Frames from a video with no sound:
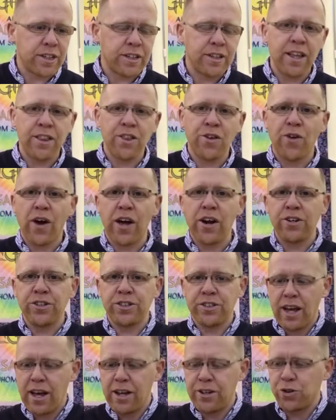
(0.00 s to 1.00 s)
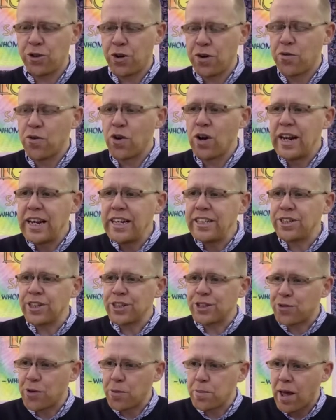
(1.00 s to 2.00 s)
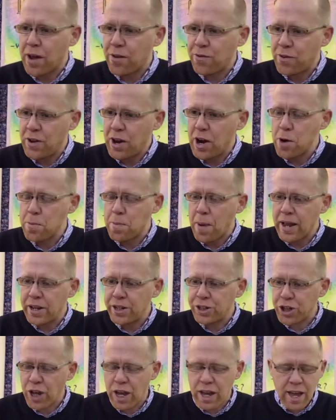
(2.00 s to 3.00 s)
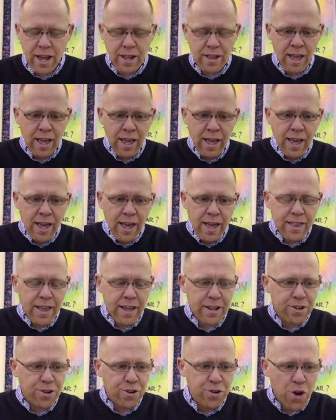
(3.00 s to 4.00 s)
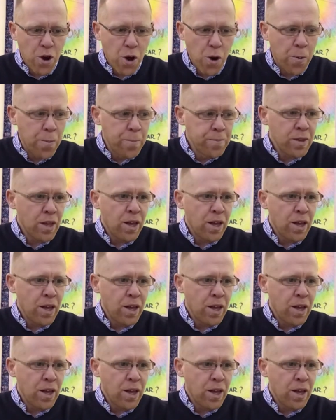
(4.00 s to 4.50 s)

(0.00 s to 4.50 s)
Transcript: And then the writer said, sort of released us from that fear by saying that, you know,